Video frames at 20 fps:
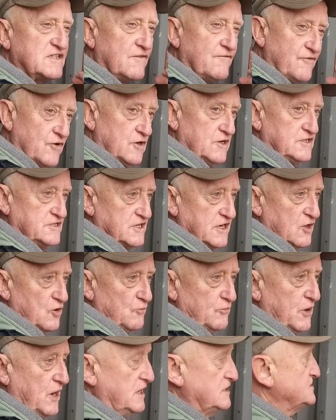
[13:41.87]
a very slow
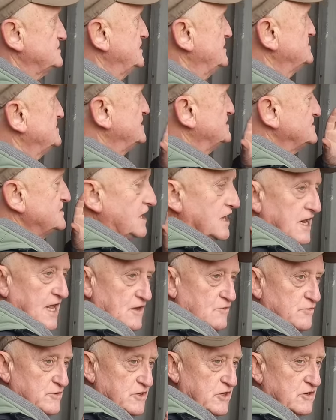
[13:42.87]
process. It's not
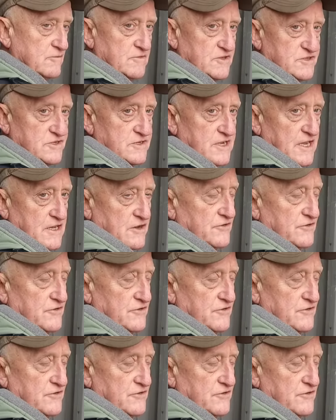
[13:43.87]
like when humans take